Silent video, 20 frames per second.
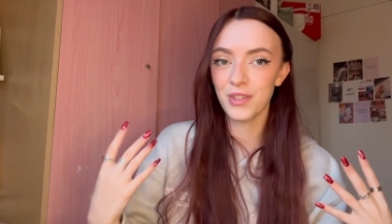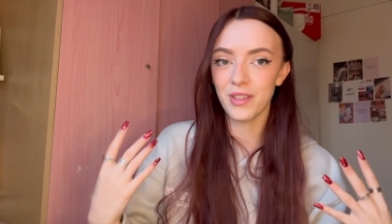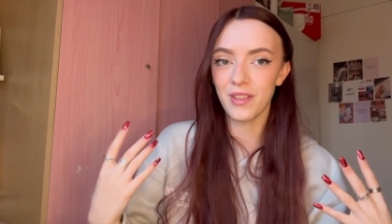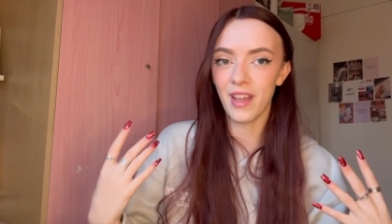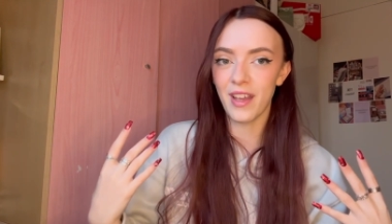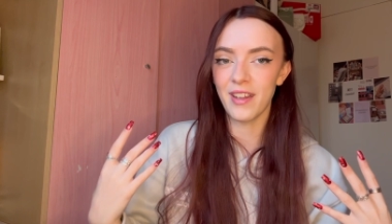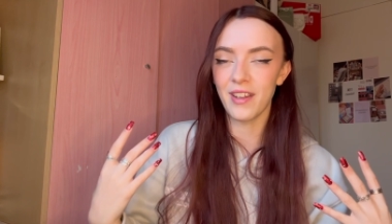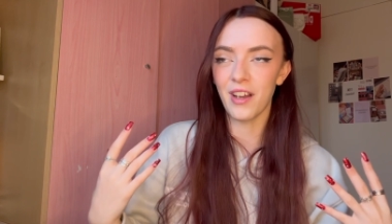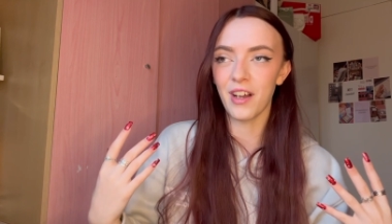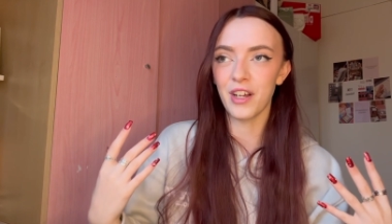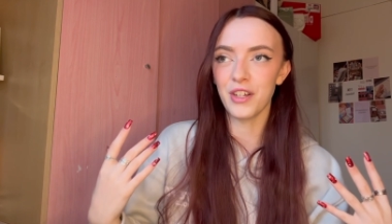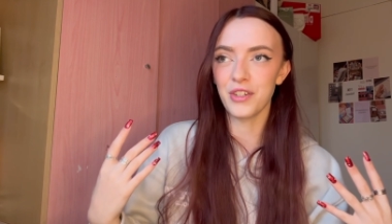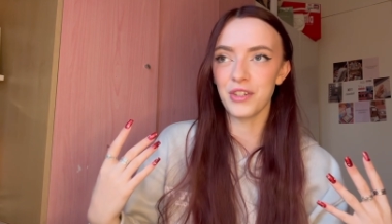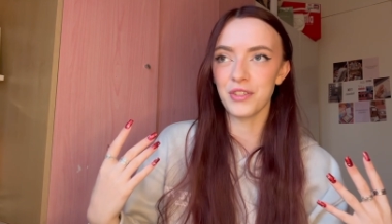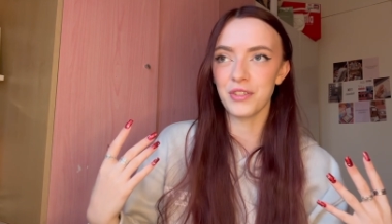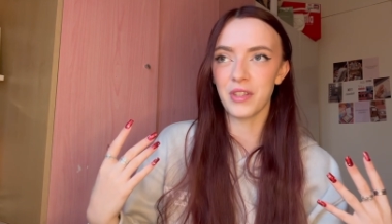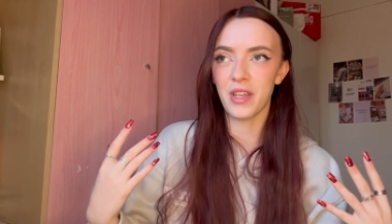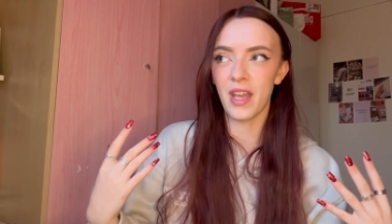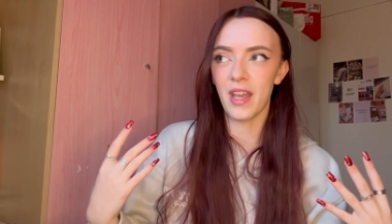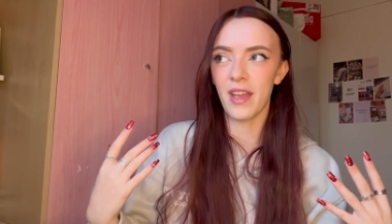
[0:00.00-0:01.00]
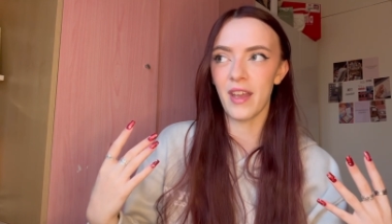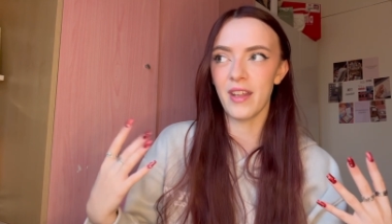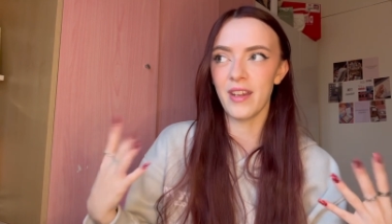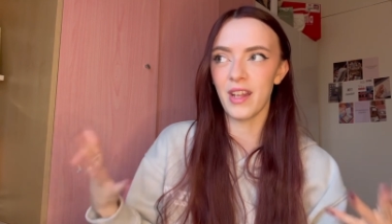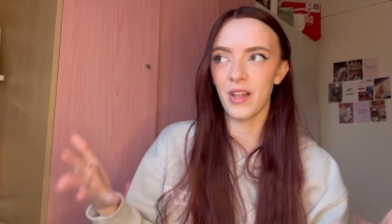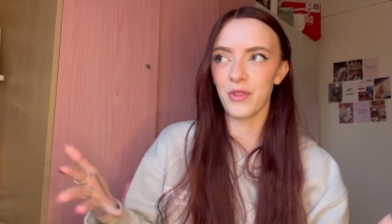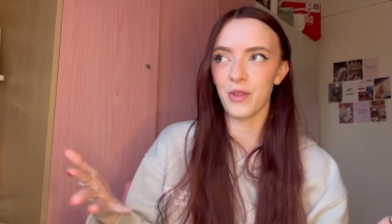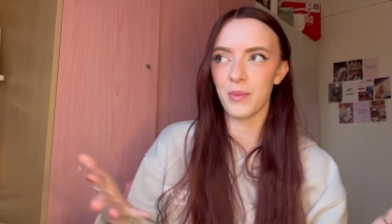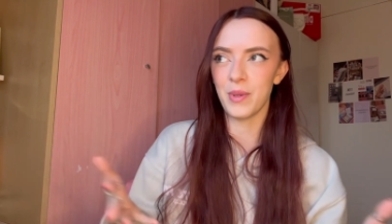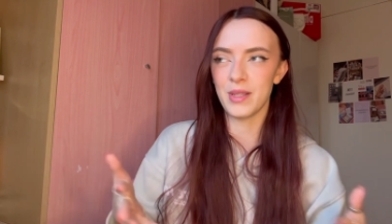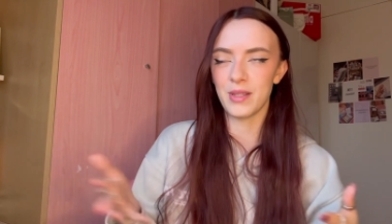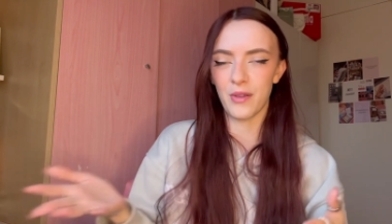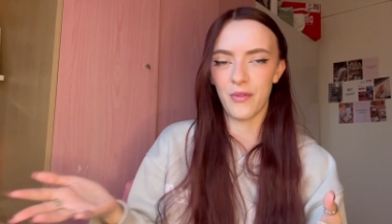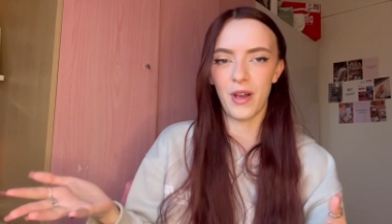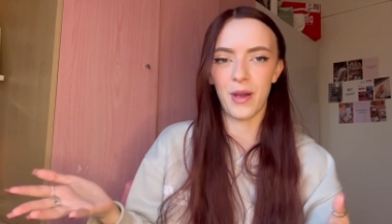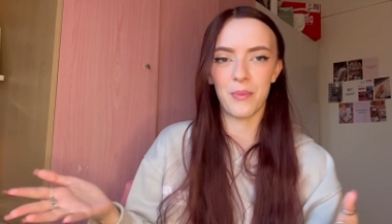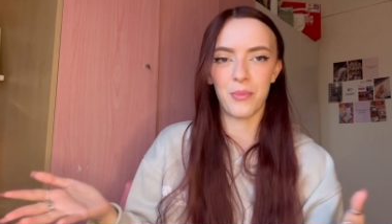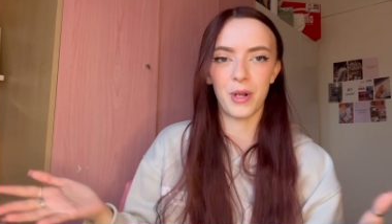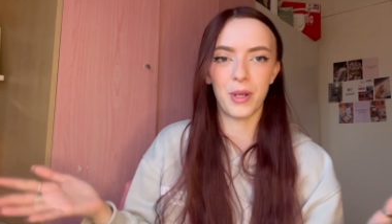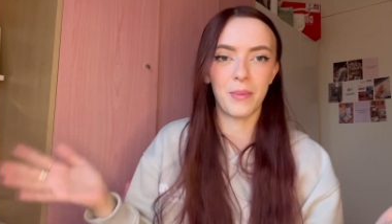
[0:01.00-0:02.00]
then I just get another piece of
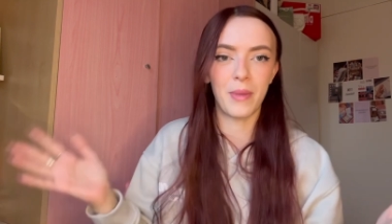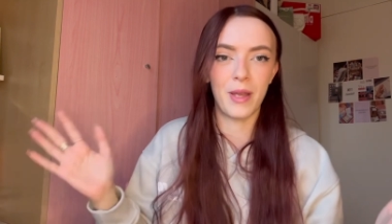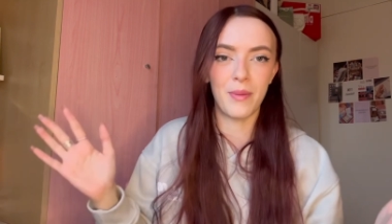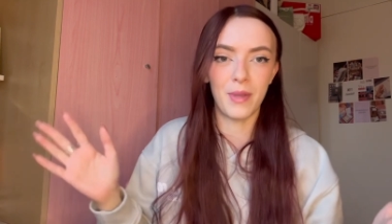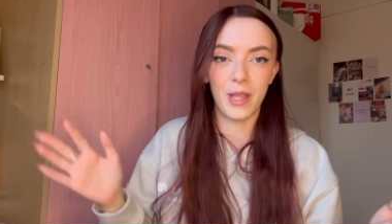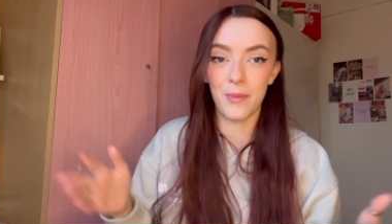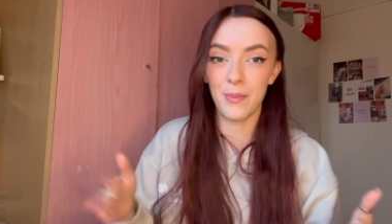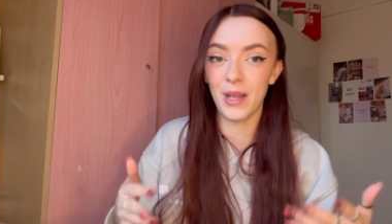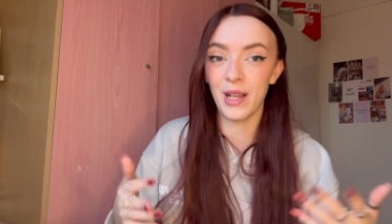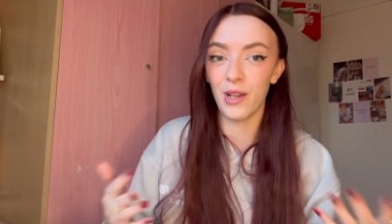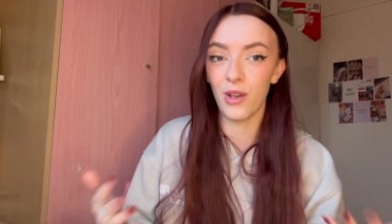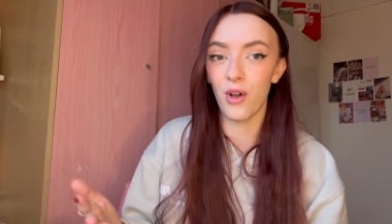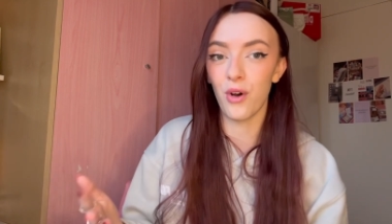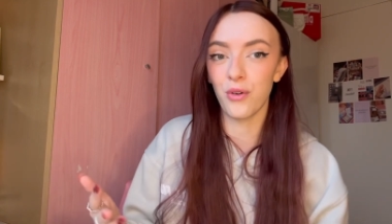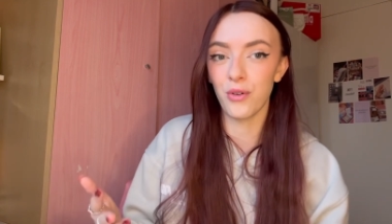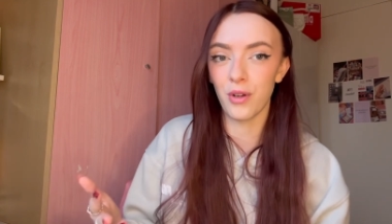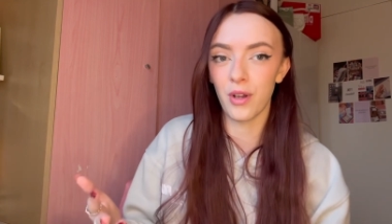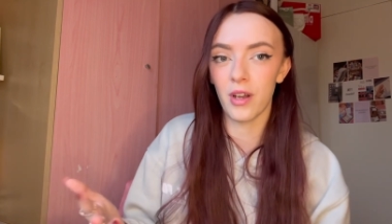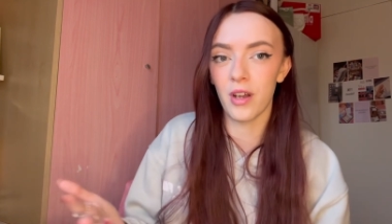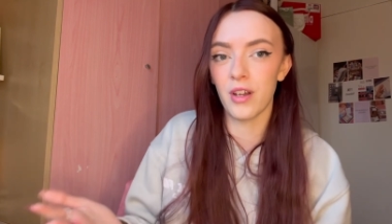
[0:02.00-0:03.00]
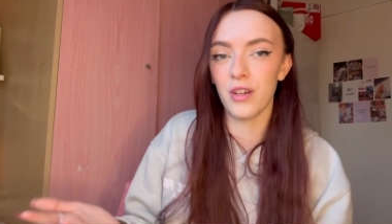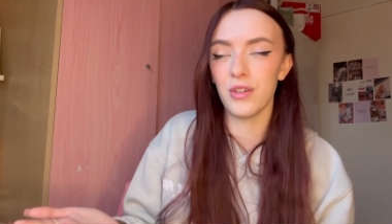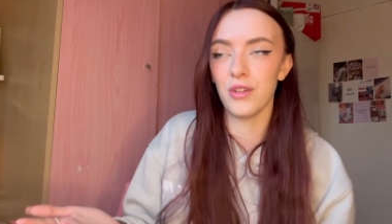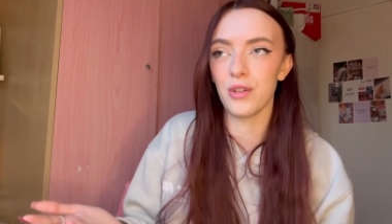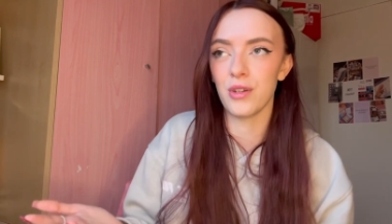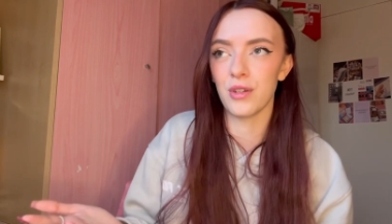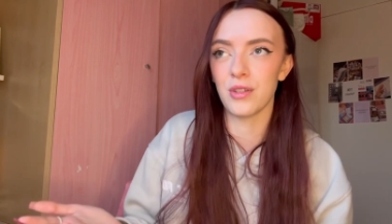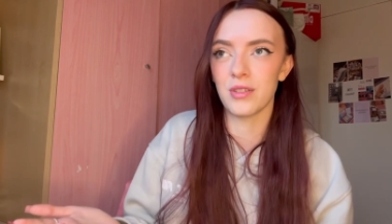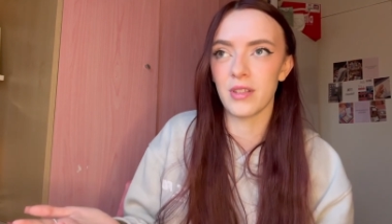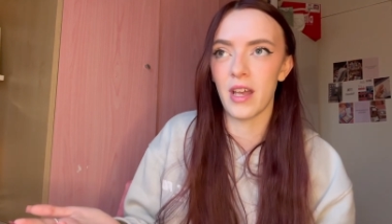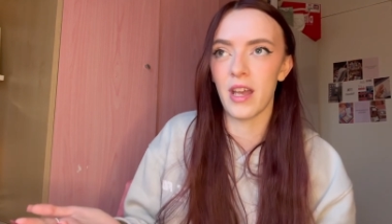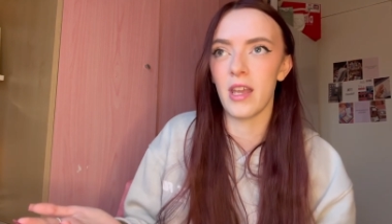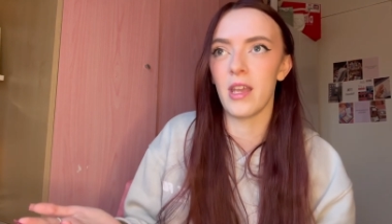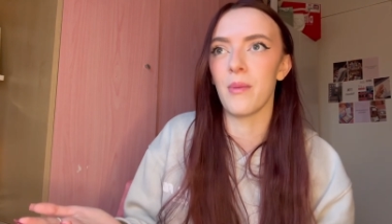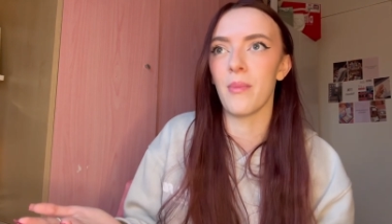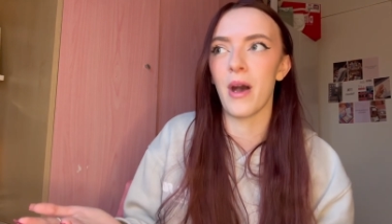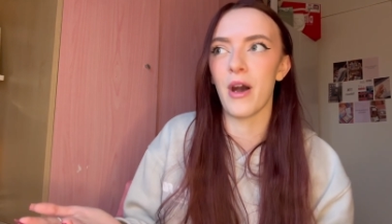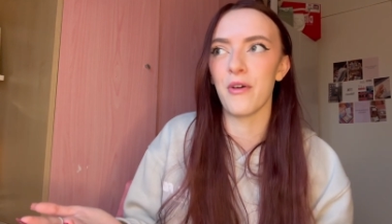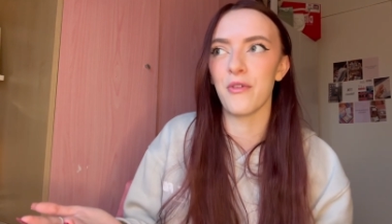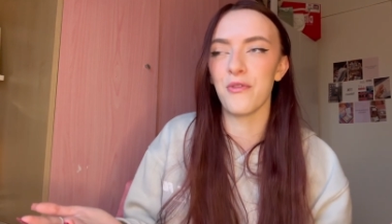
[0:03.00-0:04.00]
fabric, maybe a bit longer, you could say
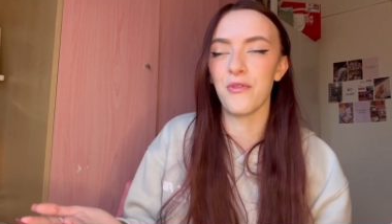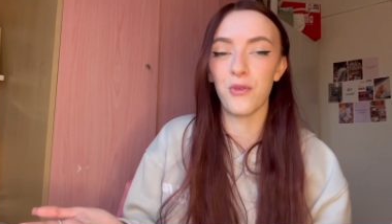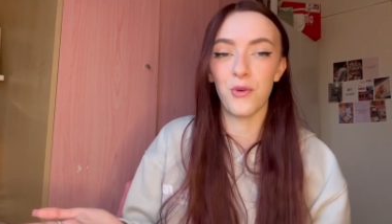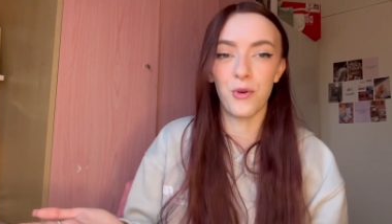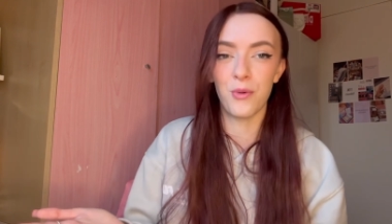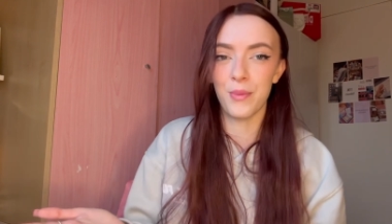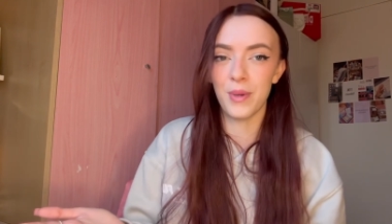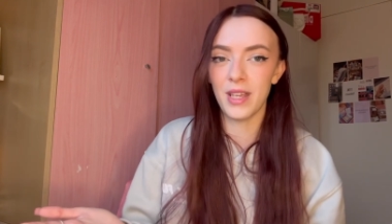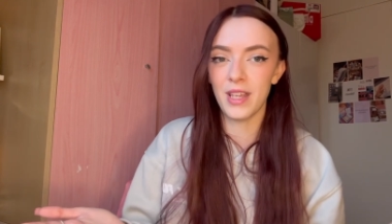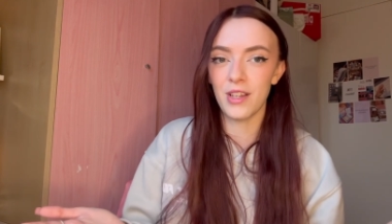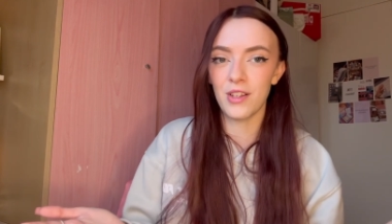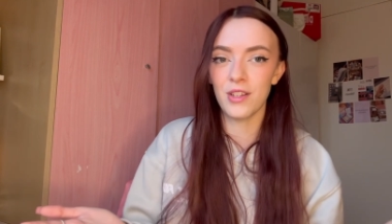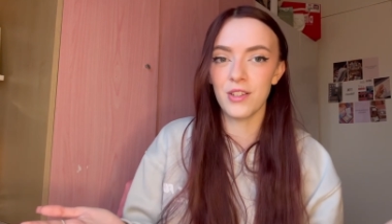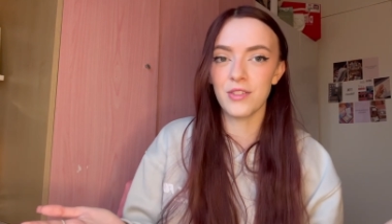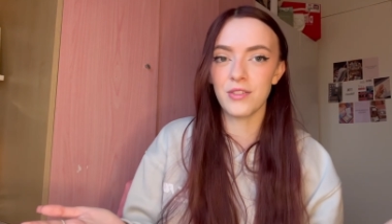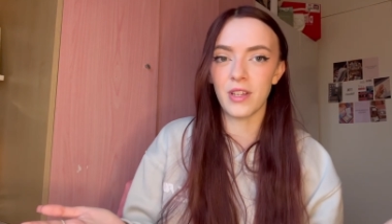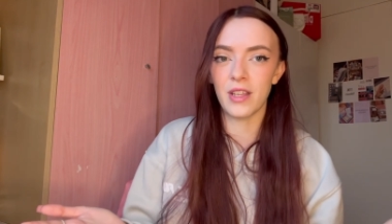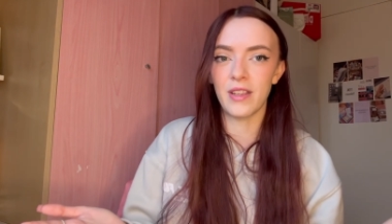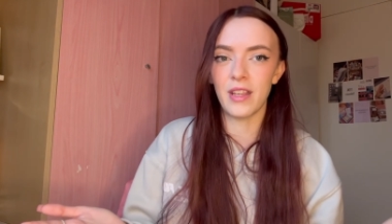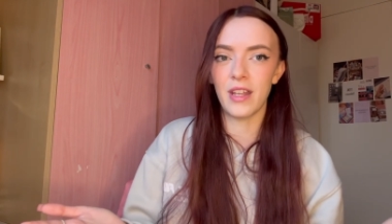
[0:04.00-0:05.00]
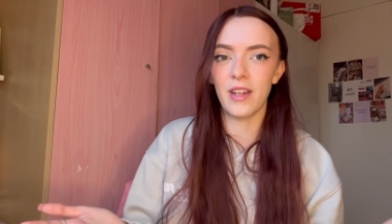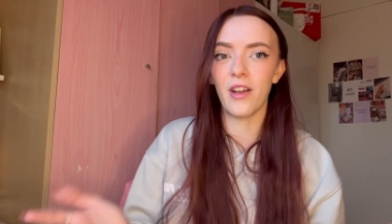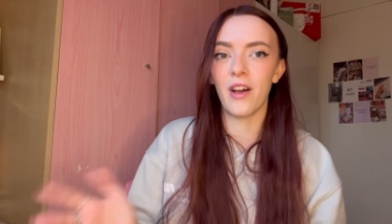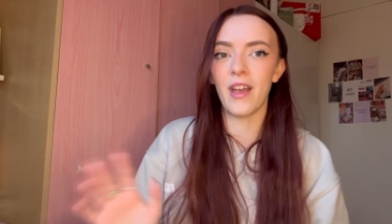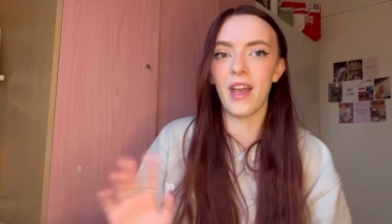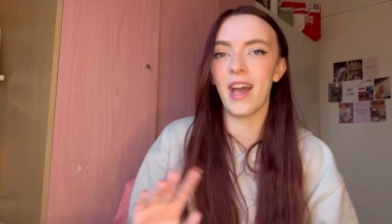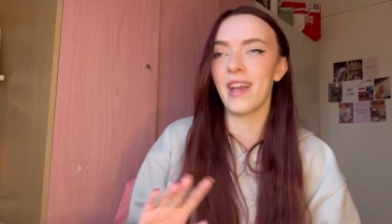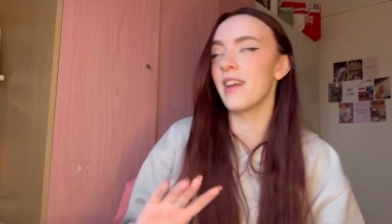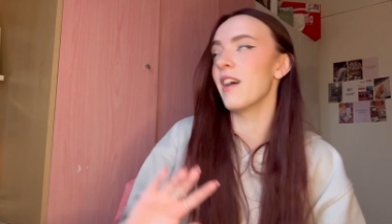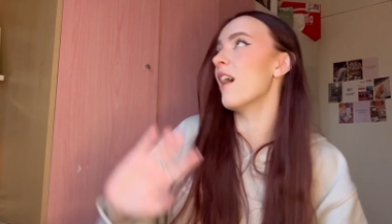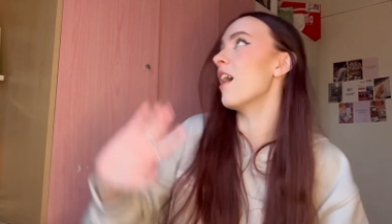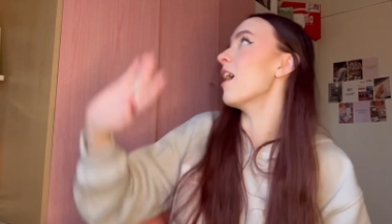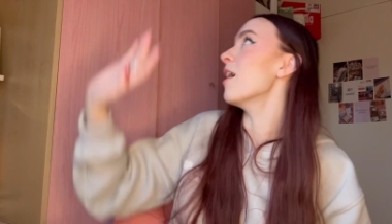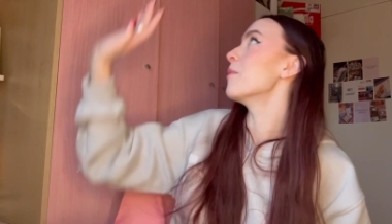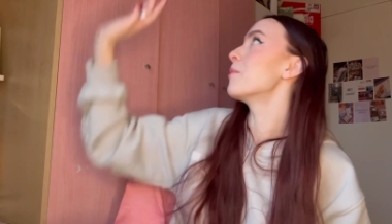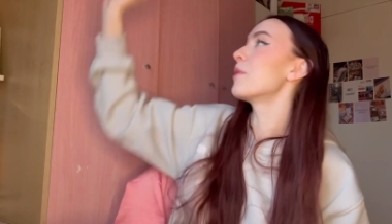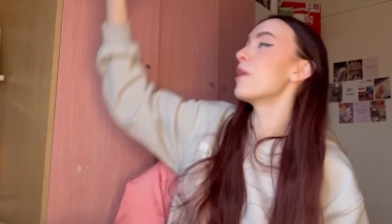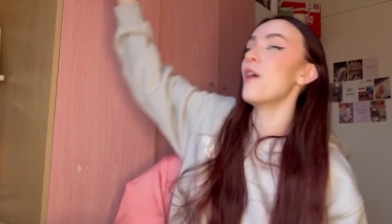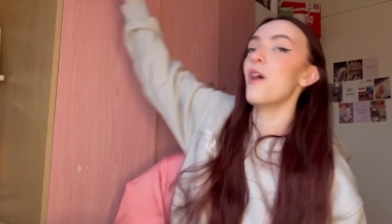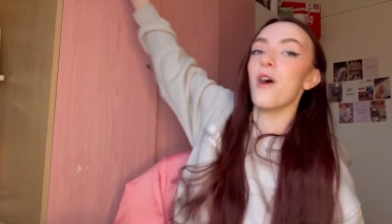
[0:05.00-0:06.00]
about 4 meters, and then I hang it
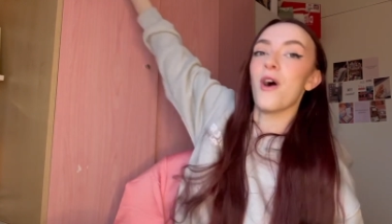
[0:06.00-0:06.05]
up